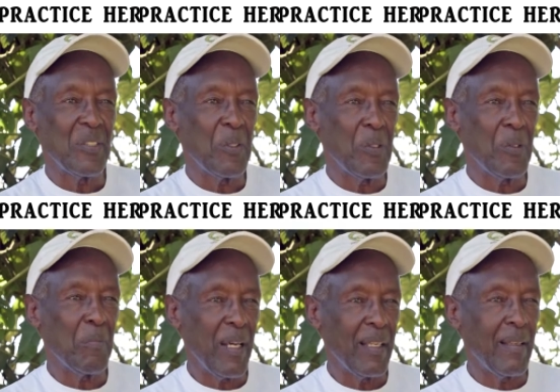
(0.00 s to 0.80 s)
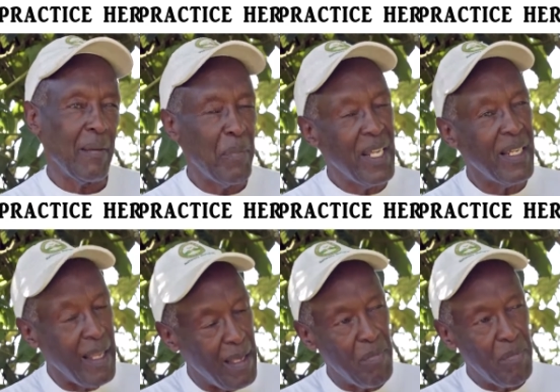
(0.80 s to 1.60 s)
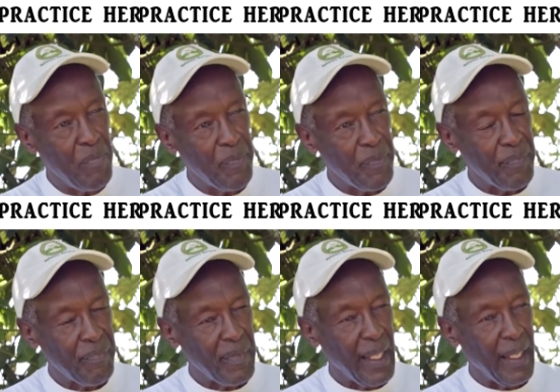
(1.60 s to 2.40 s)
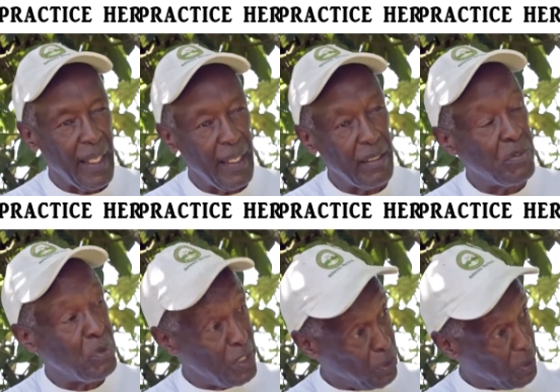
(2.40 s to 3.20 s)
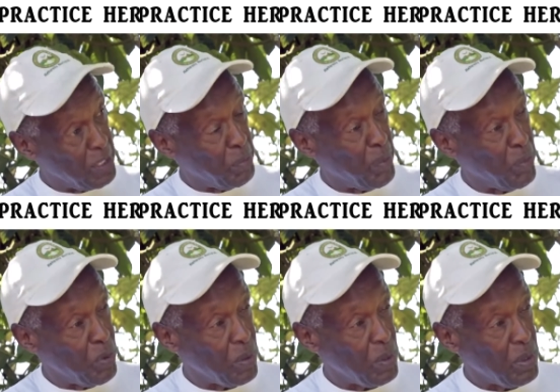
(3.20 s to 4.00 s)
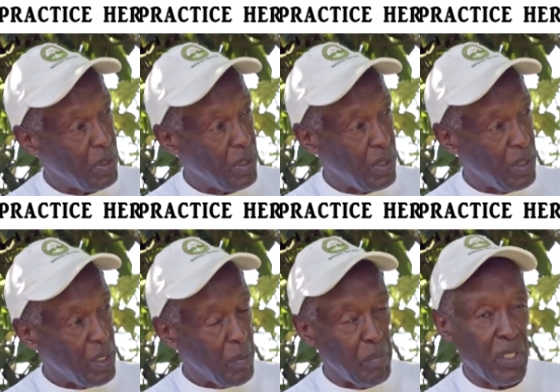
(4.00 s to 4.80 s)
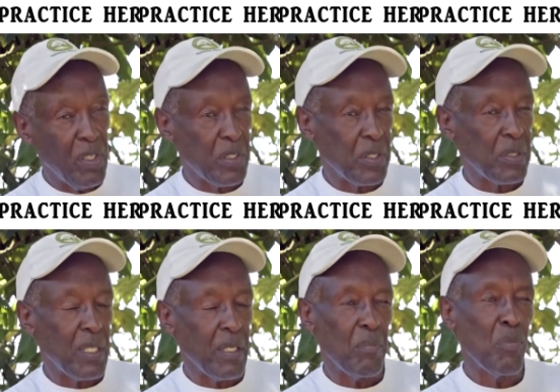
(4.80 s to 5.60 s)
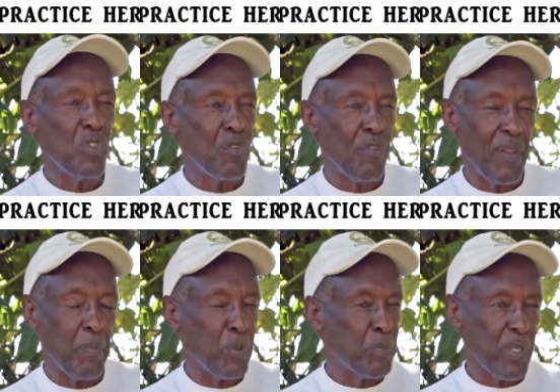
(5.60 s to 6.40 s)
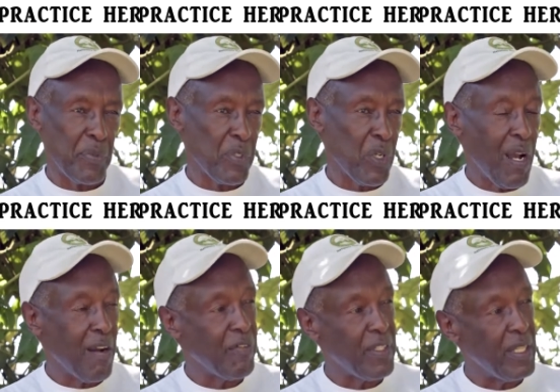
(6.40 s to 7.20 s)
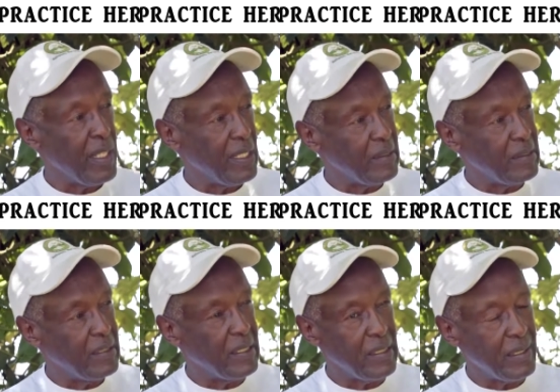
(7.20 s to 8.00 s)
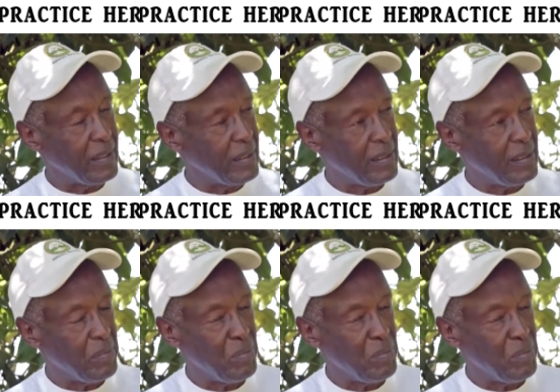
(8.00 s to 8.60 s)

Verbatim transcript: So my main aim is to educate people. Okay. Because most of the problems you have with the diseases,